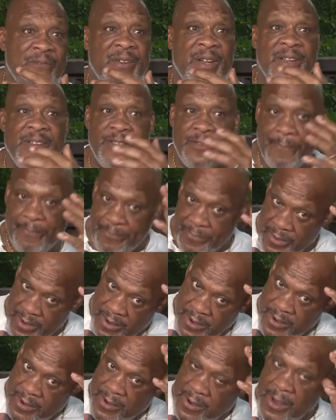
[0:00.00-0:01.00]
face
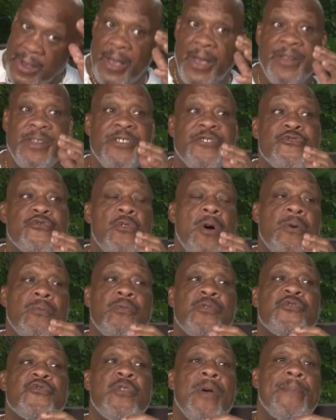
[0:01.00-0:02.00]
and his trunk
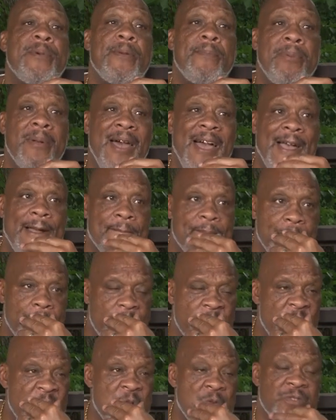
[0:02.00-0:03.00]
was trimmed in black.
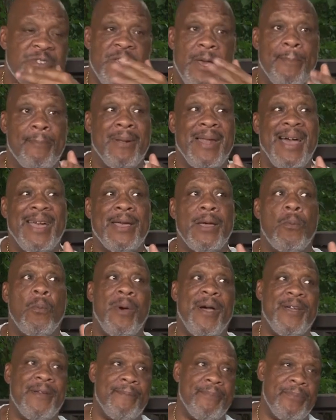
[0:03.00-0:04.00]
So he was in black and
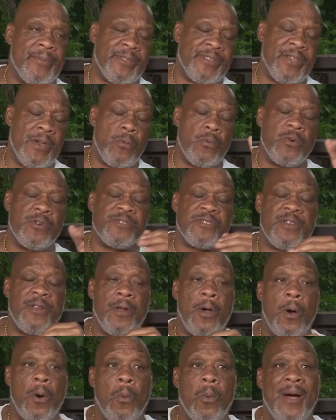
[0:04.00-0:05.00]
white, Tim Woods
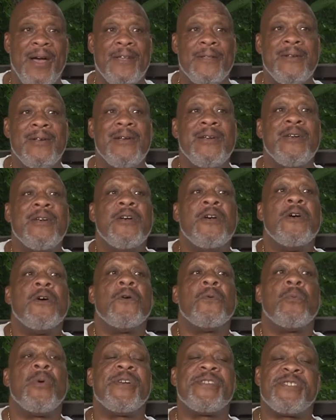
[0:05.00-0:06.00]
in all white.
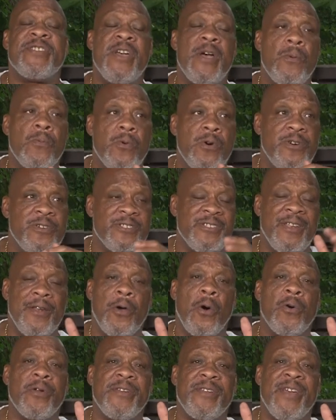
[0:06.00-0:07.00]
Well, Tim Woods, in
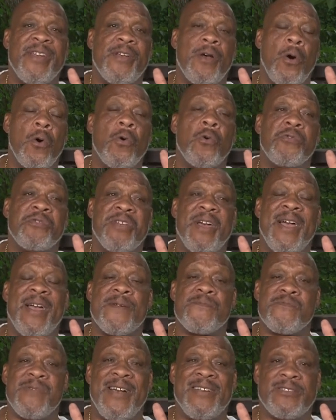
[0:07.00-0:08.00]
order to
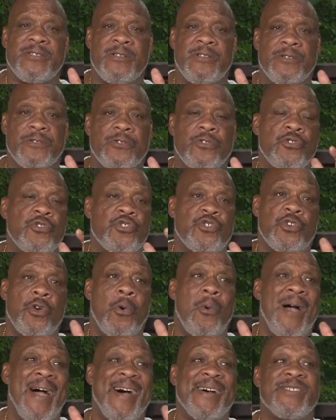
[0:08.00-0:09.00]
old-time wrestlers to
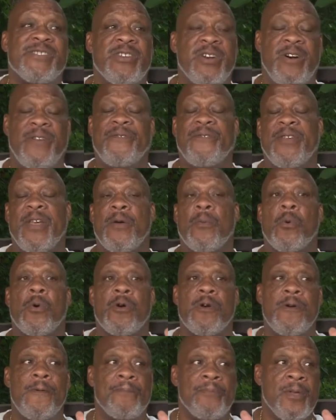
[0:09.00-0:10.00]
show how tough they
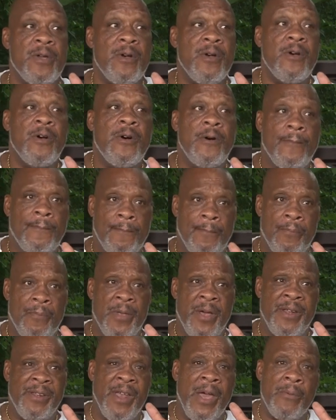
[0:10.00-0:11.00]
were,
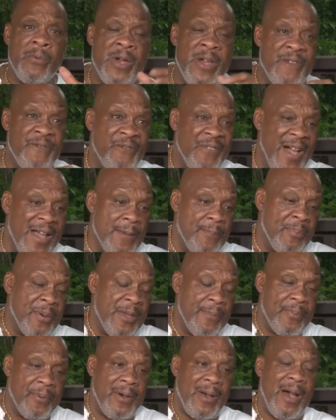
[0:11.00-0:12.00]
they would invite
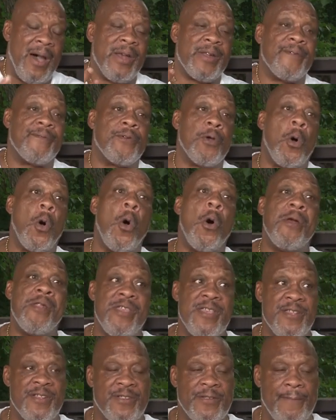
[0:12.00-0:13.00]
people out of the
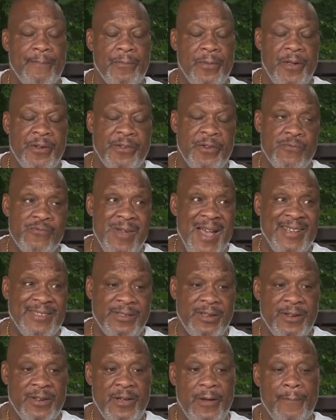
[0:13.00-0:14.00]
audience to
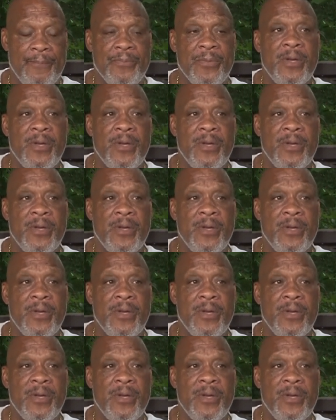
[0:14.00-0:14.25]
wrestle them.